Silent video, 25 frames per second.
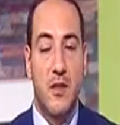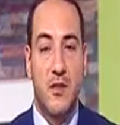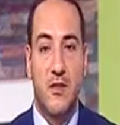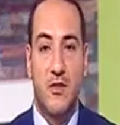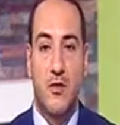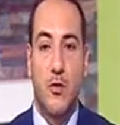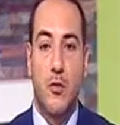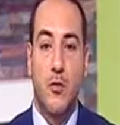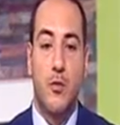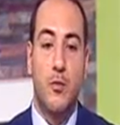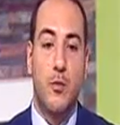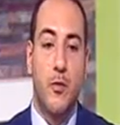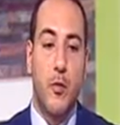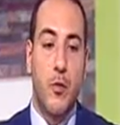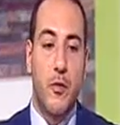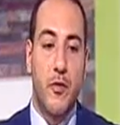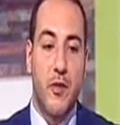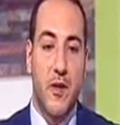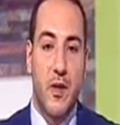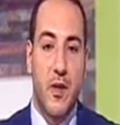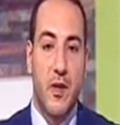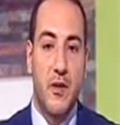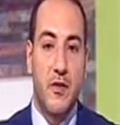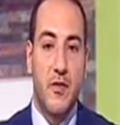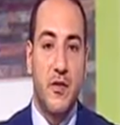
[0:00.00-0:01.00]
So
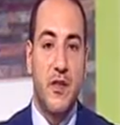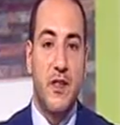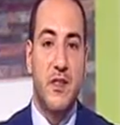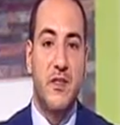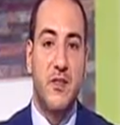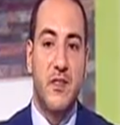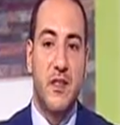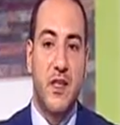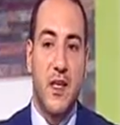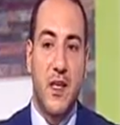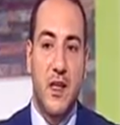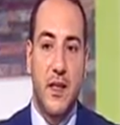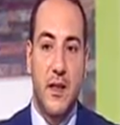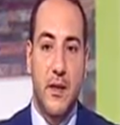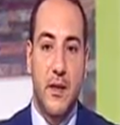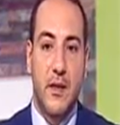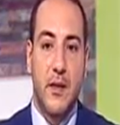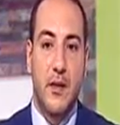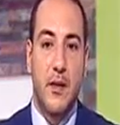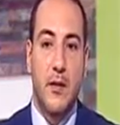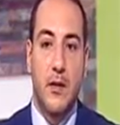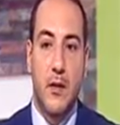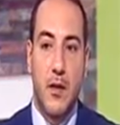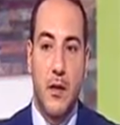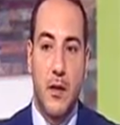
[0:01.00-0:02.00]
both countries
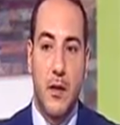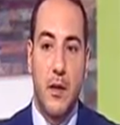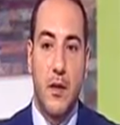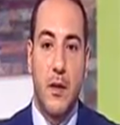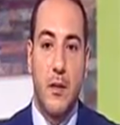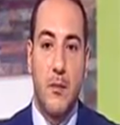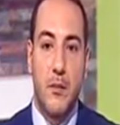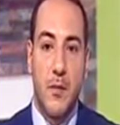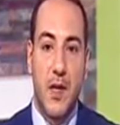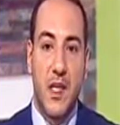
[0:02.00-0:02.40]
can uh,